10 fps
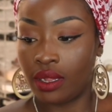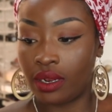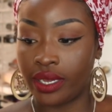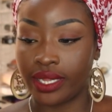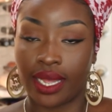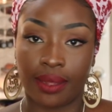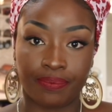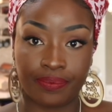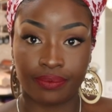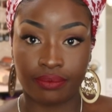Look at that,
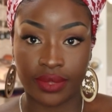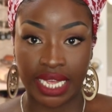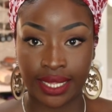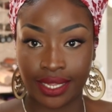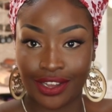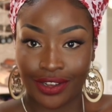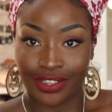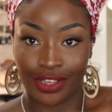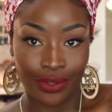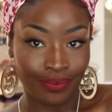that's the dark
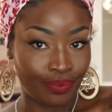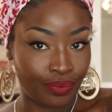tone.